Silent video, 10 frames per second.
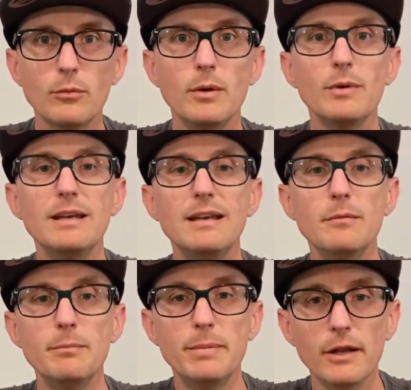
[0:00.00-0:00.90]
we would need to
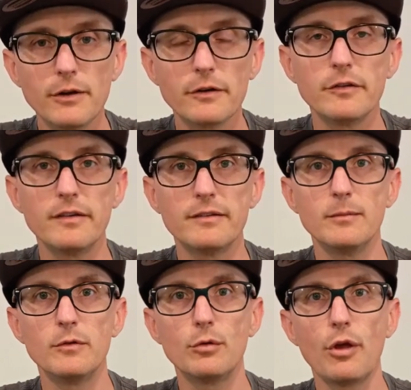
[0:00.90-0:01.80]
build our
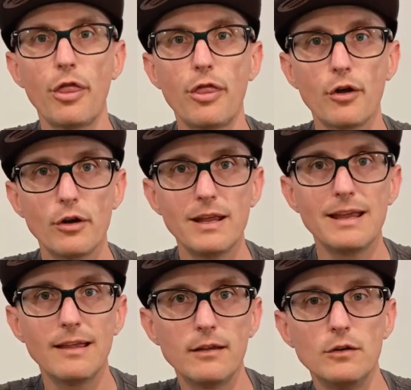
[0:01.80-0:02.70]
systems to a 30
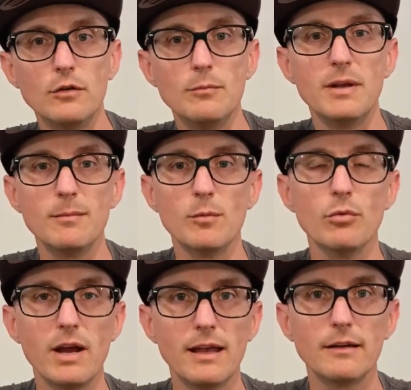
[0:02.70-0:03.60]
kilonewton minimum
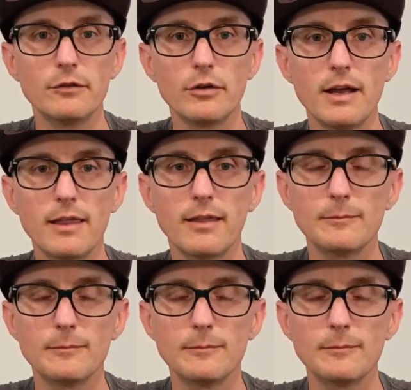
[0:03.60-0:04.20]
braking strength.